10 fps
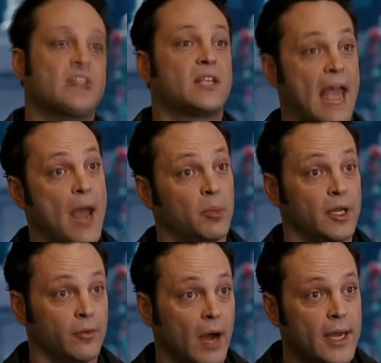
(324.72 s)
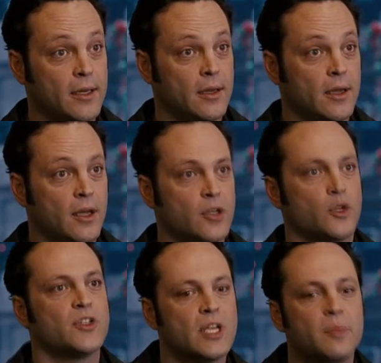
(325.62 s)
giving milk to orphans,
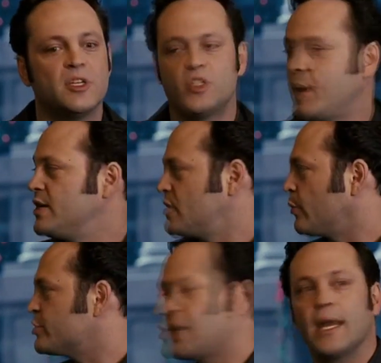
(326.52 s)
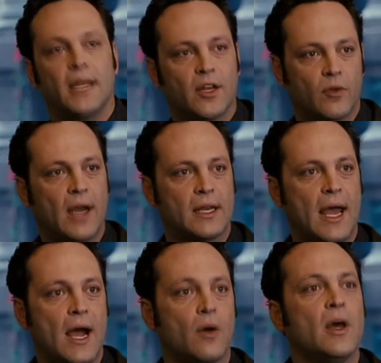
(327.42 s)
Fred is an asshole.
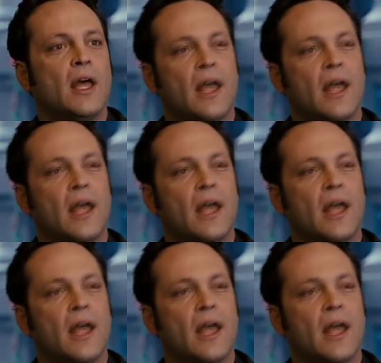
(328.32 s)
And I